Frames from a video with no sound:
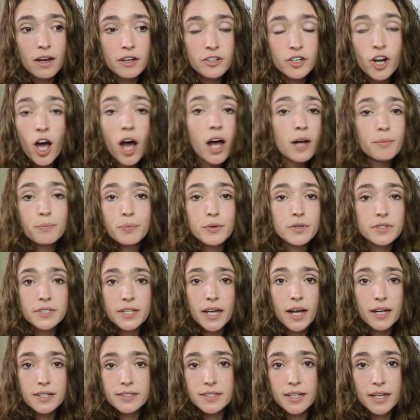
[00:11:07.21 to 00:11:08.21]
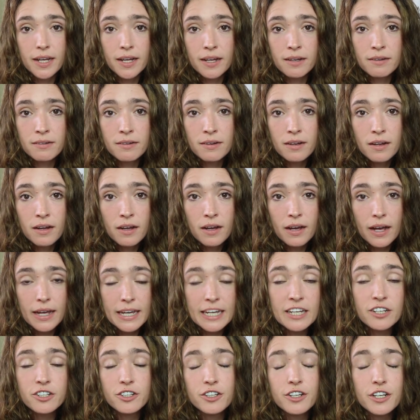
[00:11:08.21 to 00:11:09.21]
not protecting
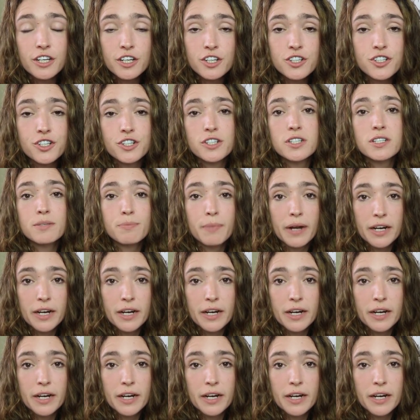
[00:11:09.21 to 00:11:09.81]
Indonesia's